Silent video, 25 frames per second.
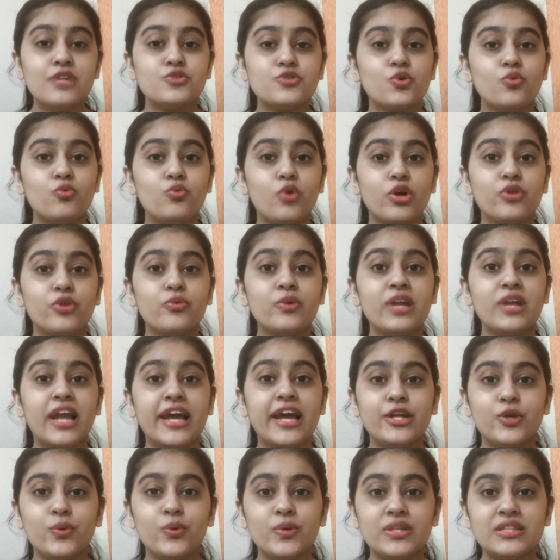So what will
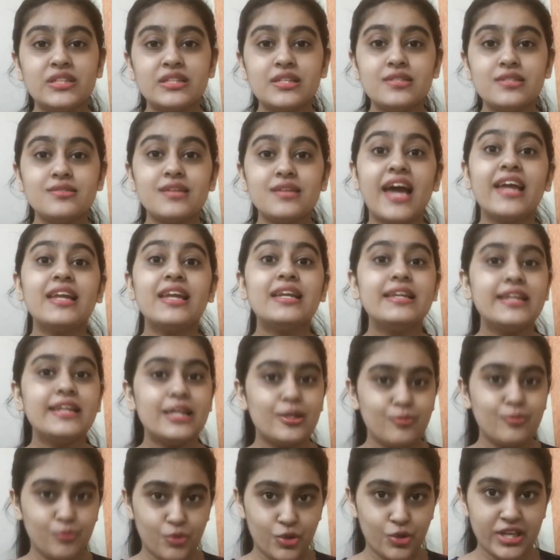I do in this? I'll
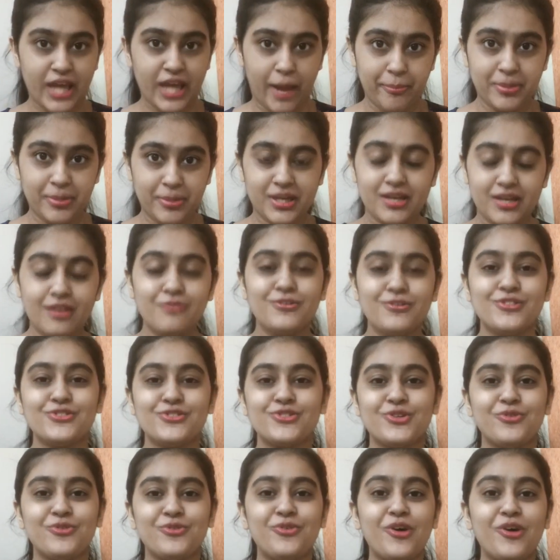need more capital.
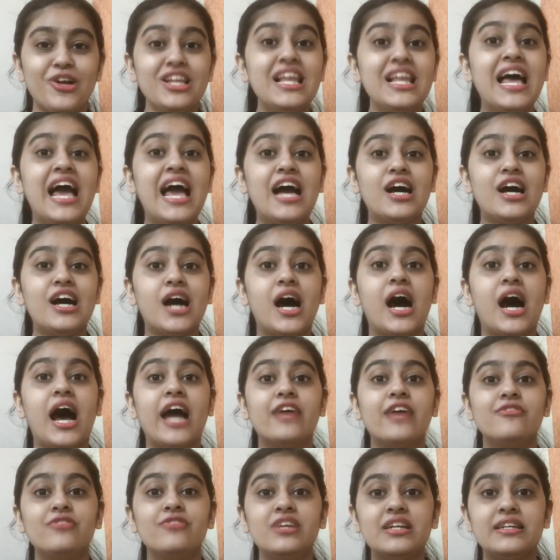First of all,
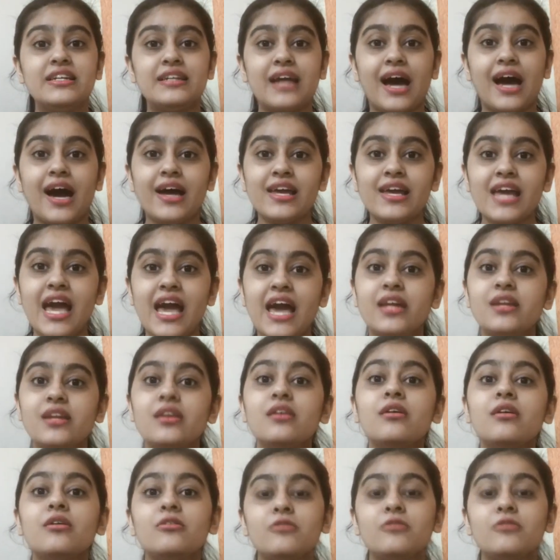I will try and